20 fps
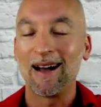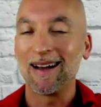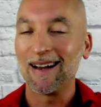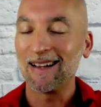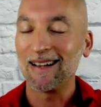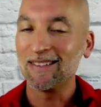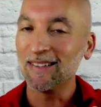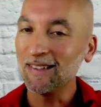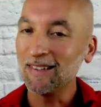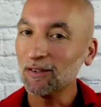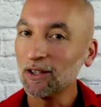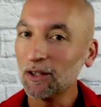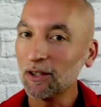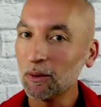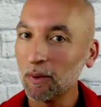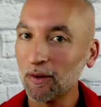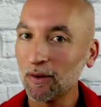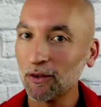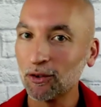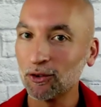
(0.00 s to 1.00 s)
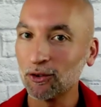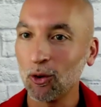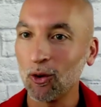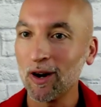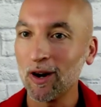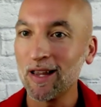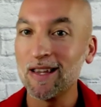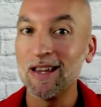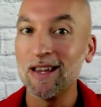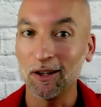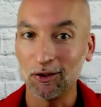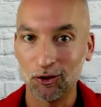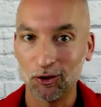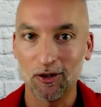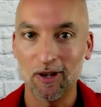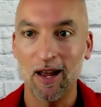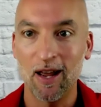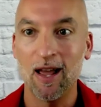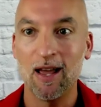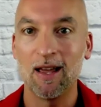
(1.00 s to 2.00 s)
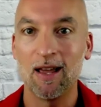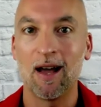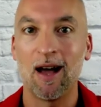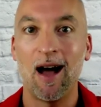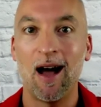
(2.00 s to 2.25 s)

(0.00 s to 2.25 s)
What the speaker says: I just had a little bit of a story. Yesterday,